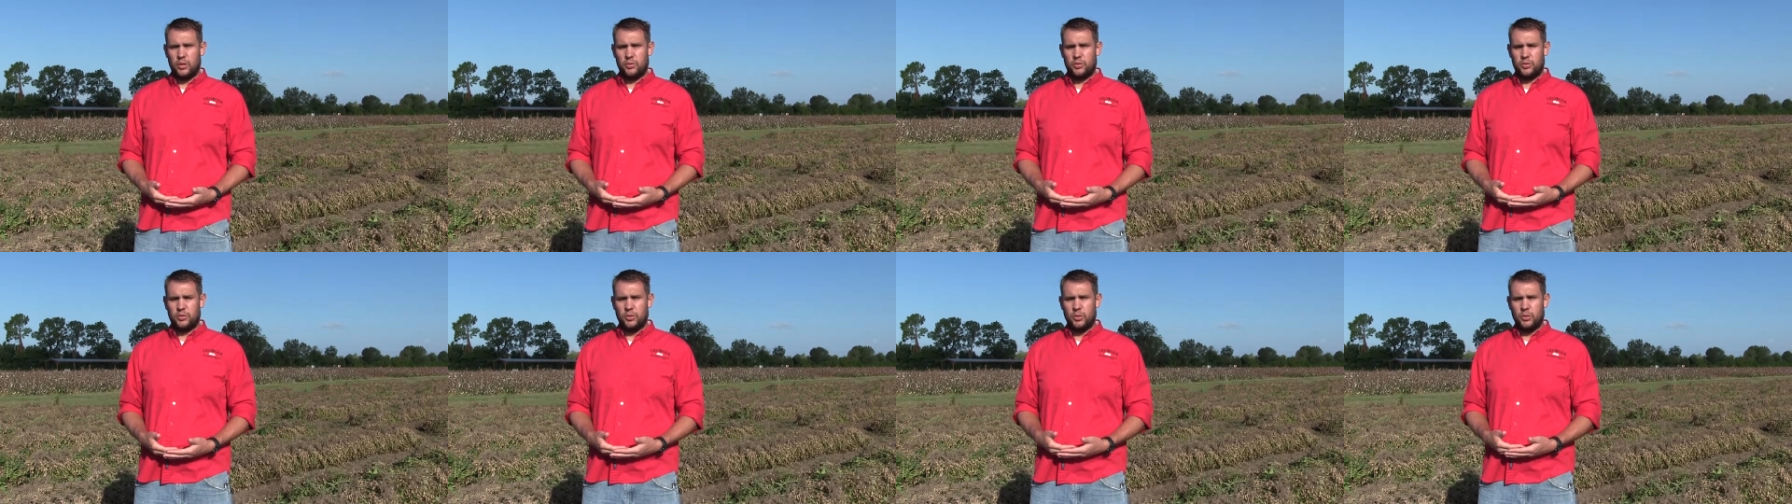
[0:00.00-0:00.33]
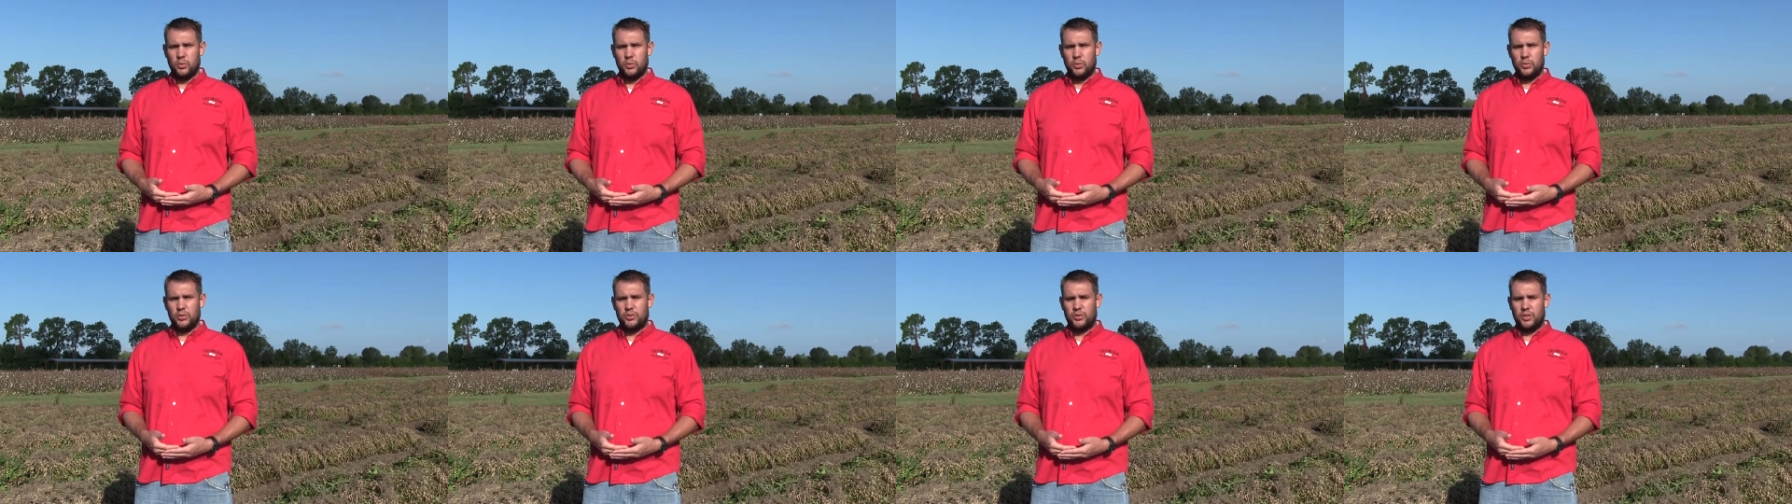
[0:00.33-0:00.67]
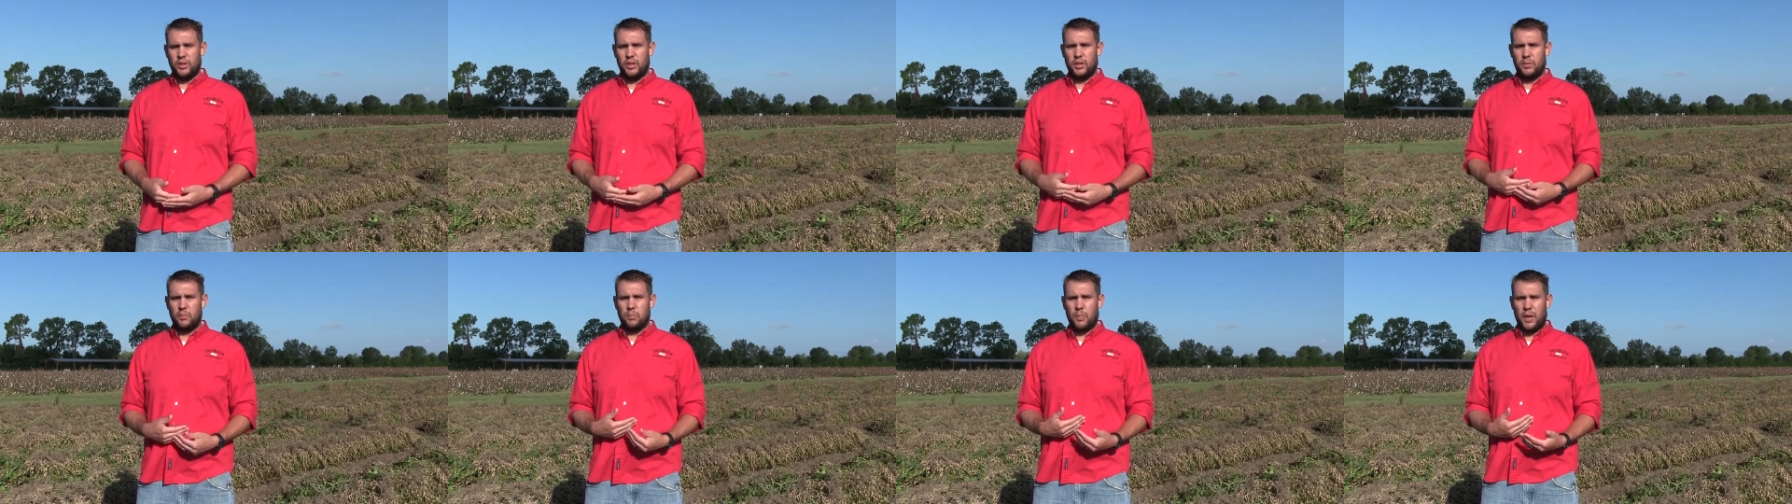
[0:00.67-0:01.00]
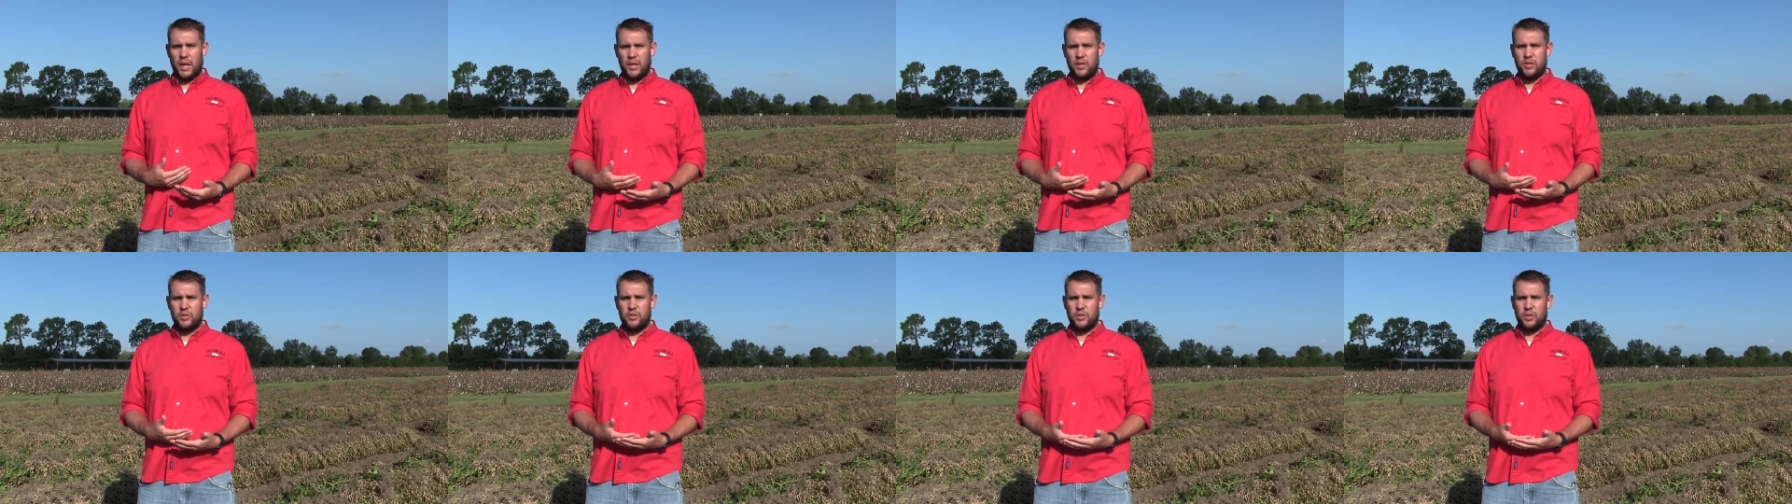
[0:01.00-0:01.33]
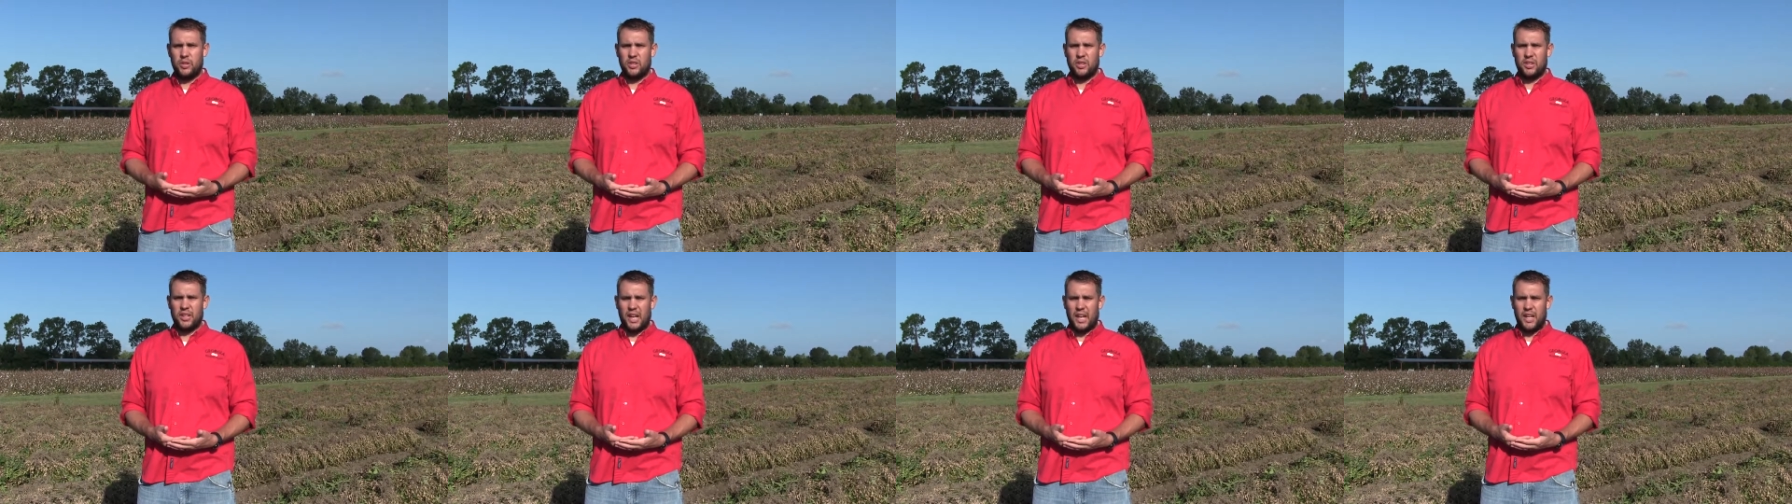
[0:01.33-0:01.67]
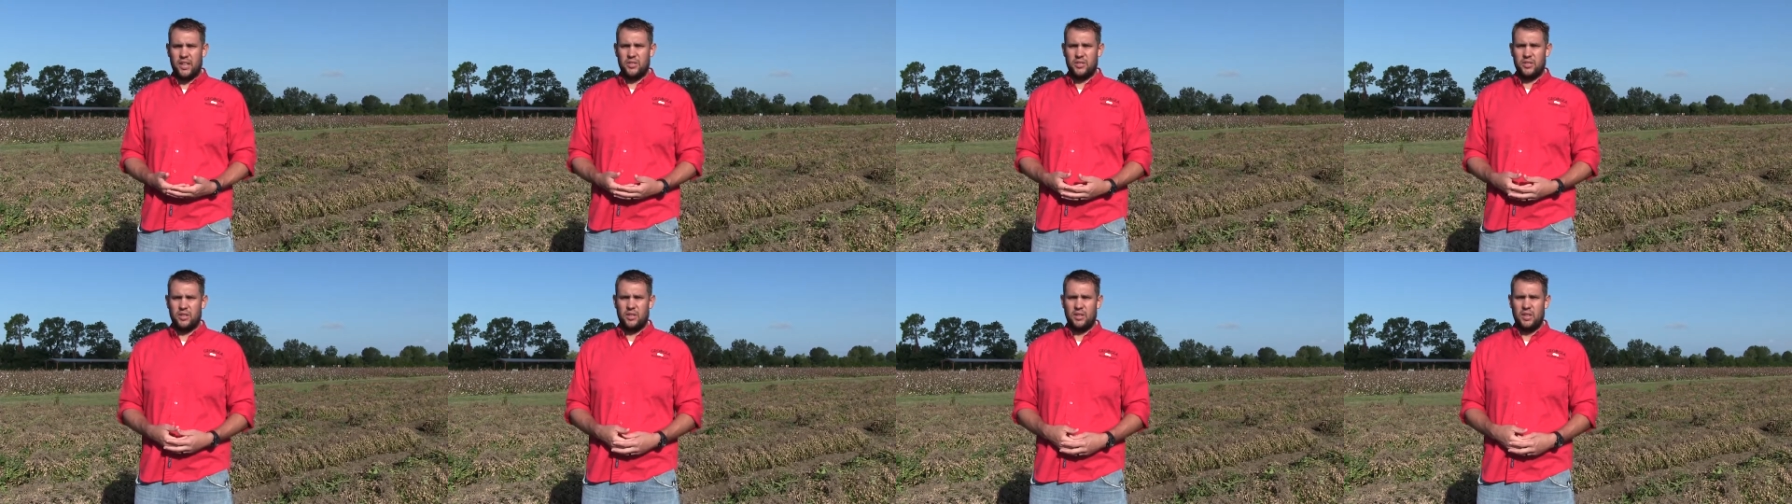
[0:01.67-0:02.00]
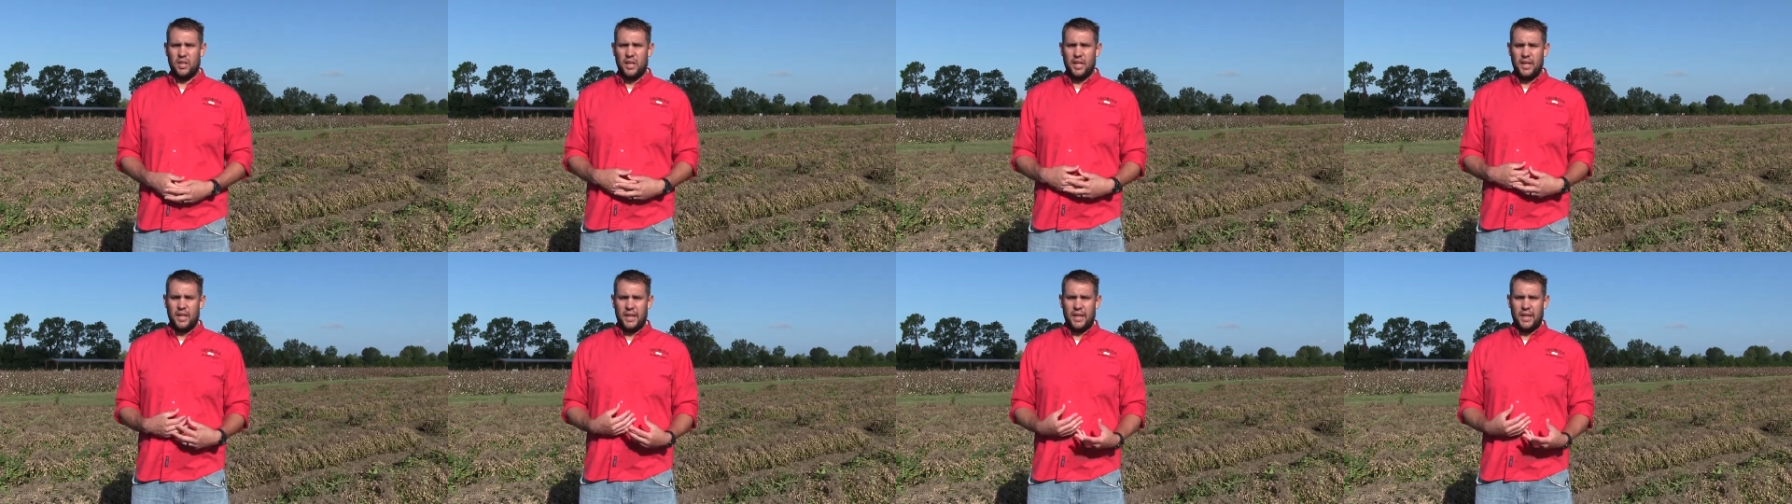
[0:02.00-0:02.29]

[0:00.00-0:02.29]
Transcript: those tools to manage their irrigation